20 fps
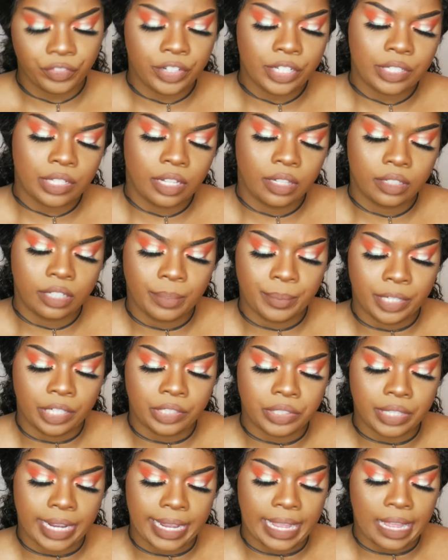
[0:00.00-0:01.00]
first color I'm gonna
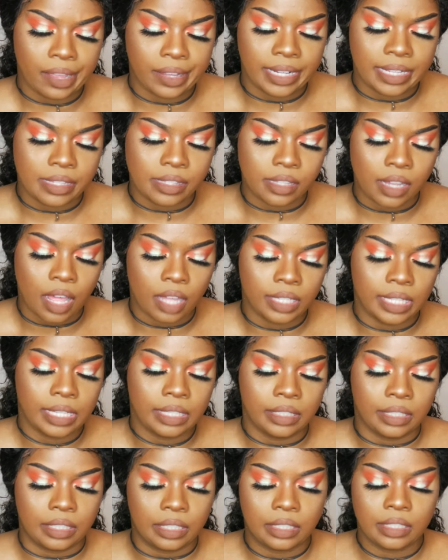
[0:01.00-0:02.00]
try out is
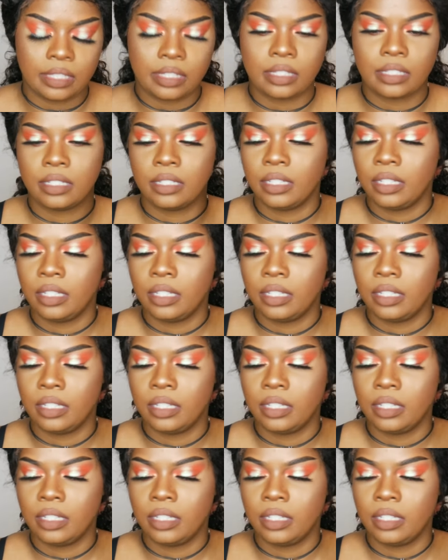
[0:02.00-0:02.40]
Longing Looks.